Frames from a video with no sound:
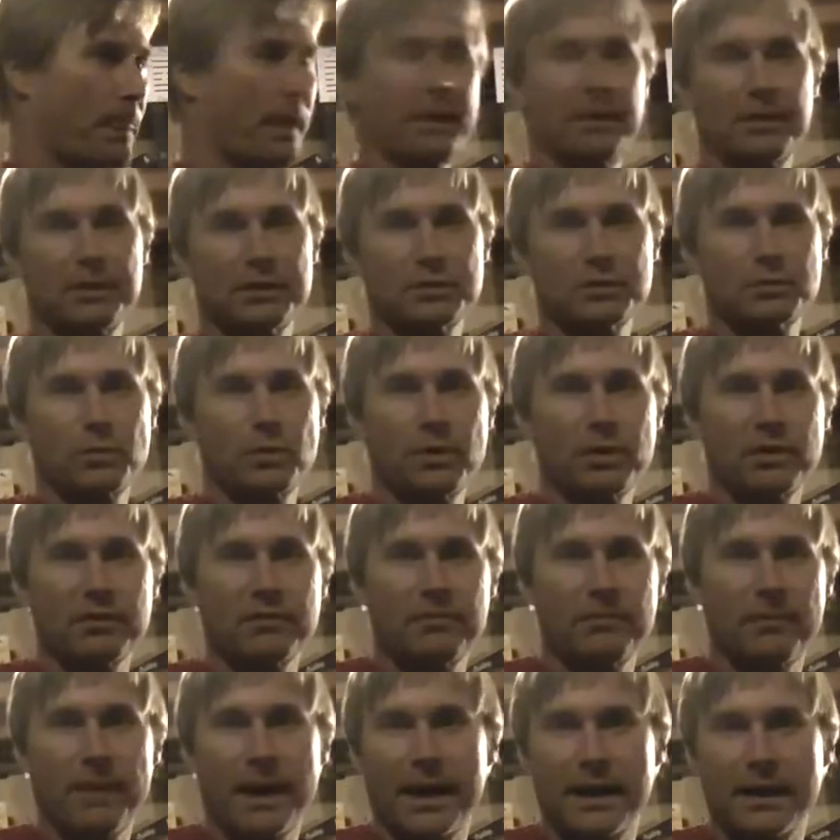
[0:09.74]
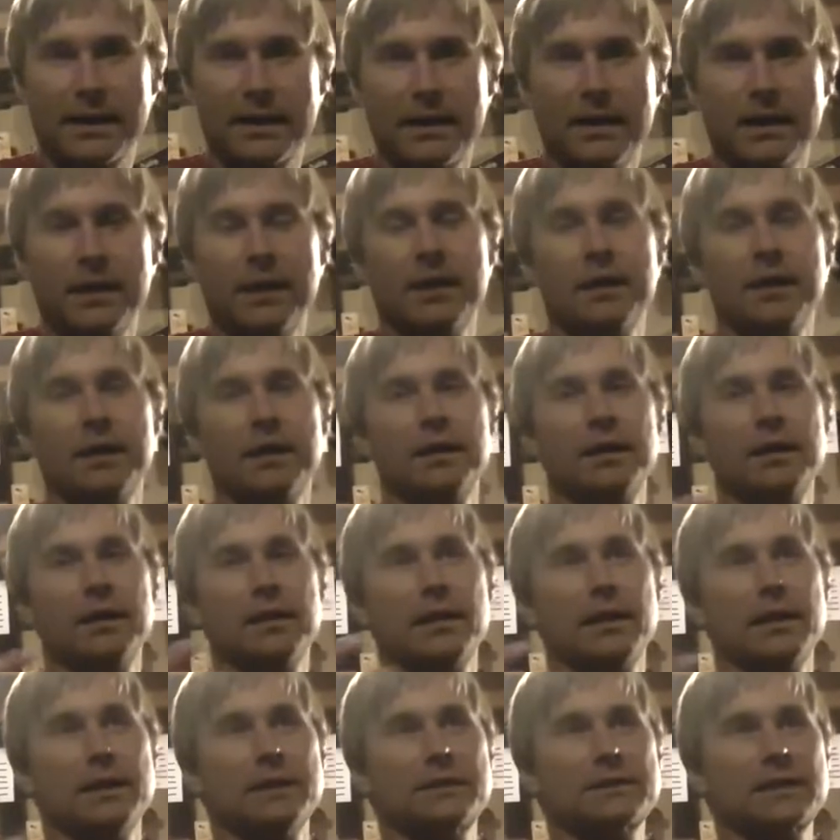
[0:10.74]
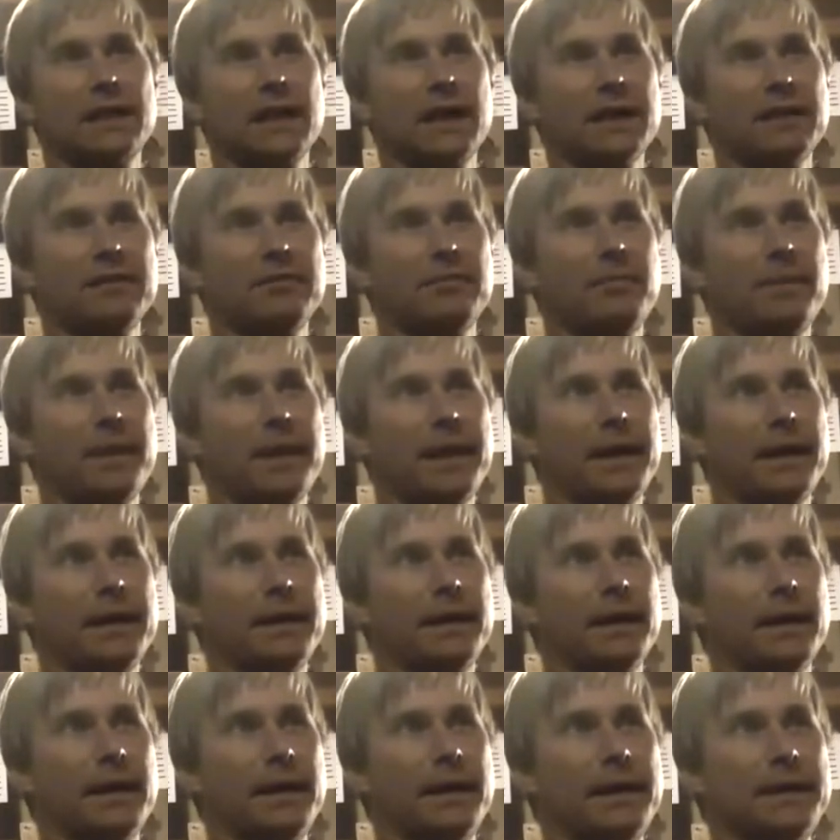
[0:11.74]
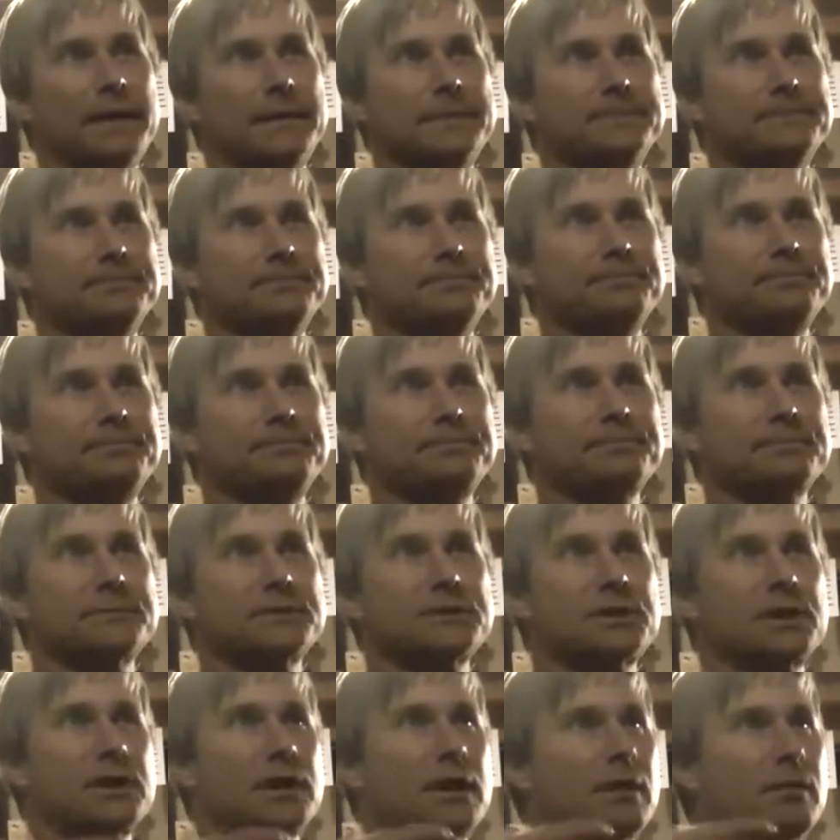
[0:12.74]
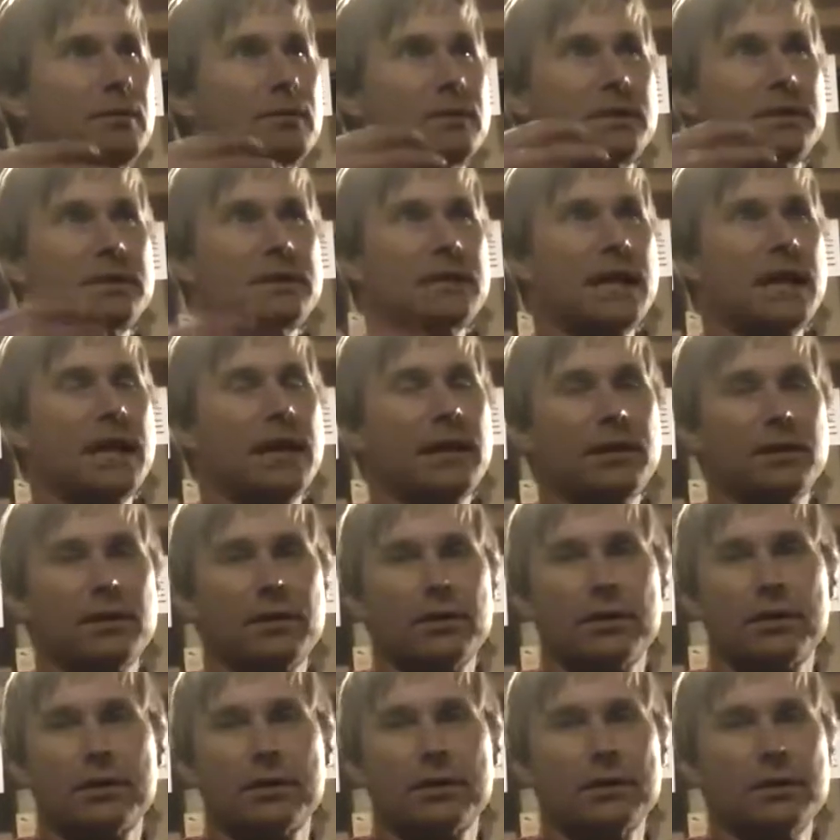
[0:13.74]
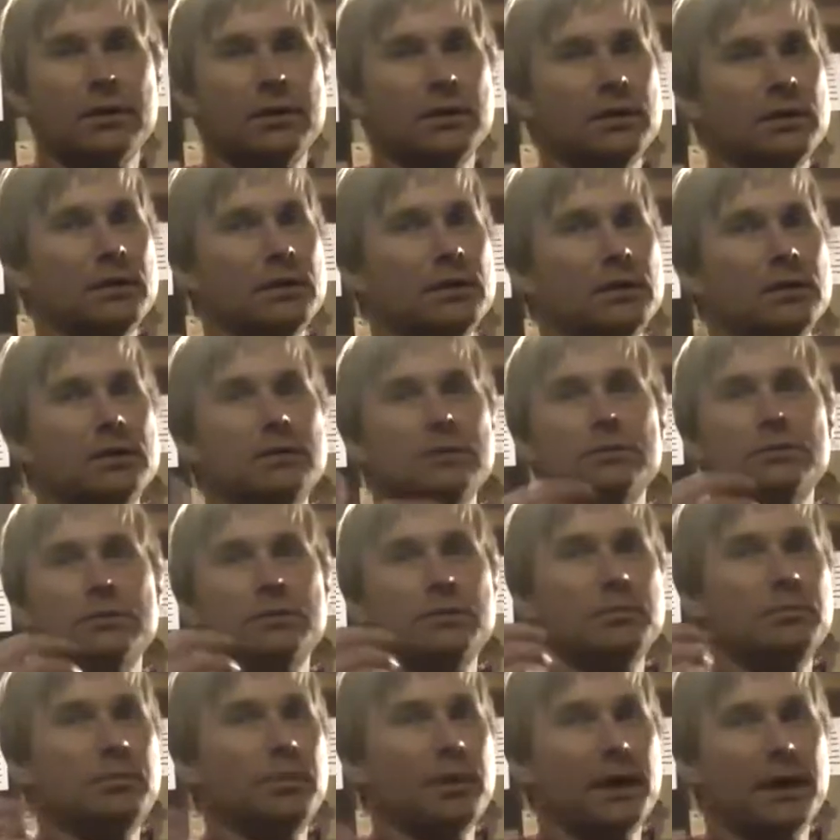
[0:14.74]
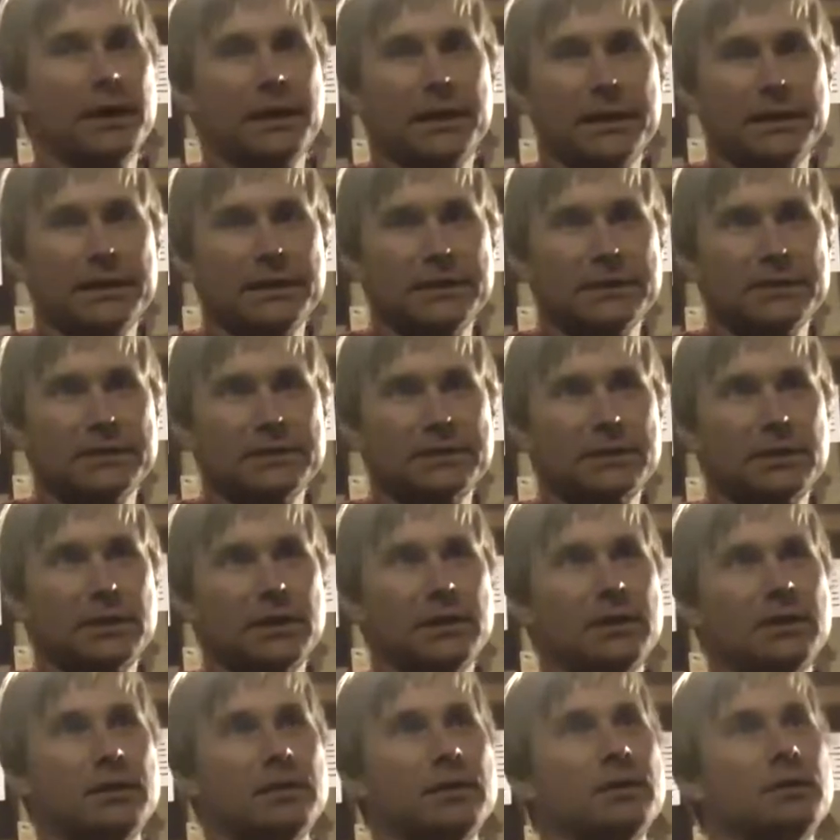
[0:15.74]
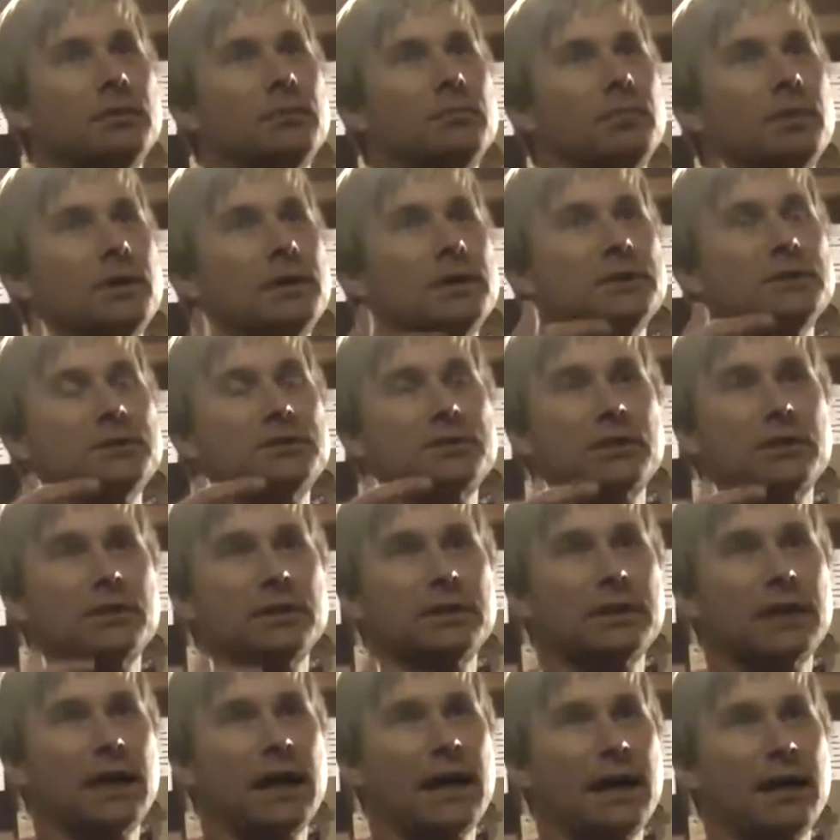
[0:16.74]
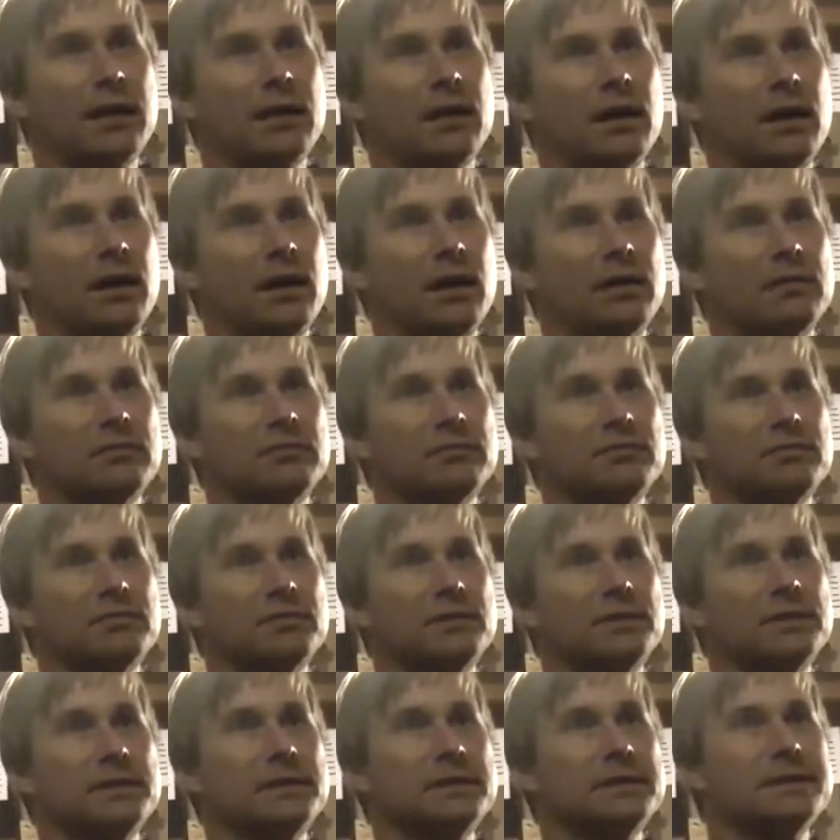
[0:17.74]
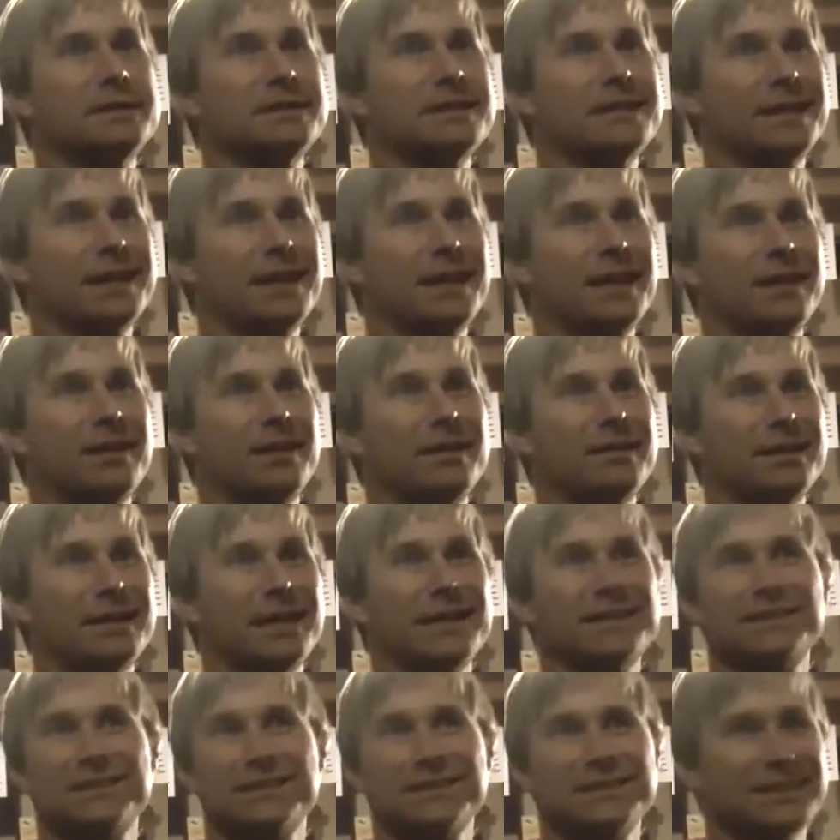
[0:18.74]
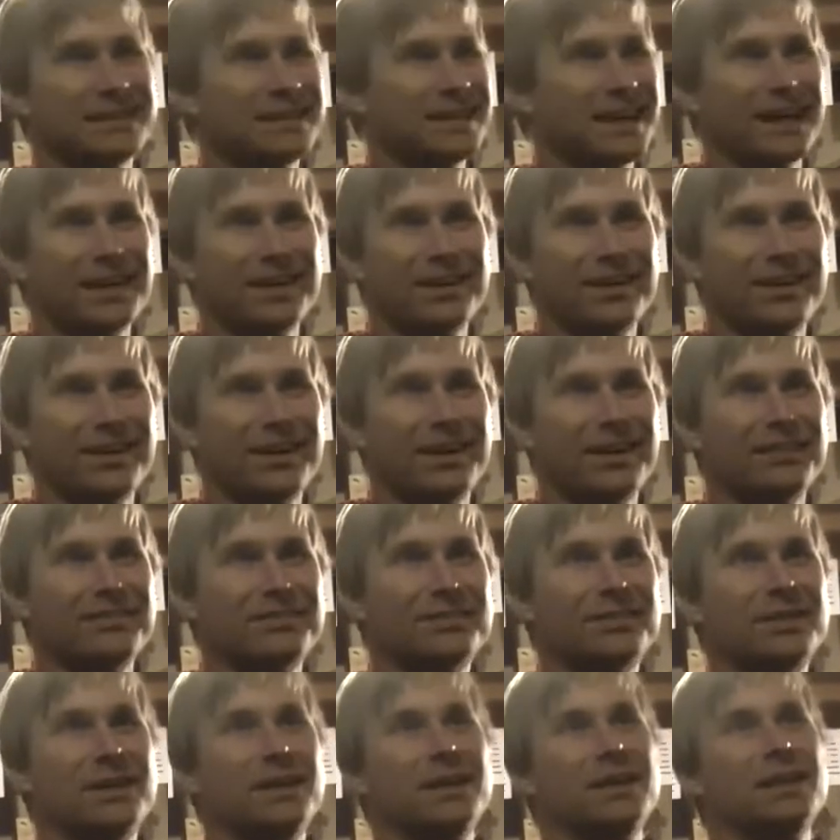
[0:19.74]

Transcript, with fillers: this war of mine, it's kind of been, um, started out with Tater, two buddies, buddies started dying off, Dick, Desi died off,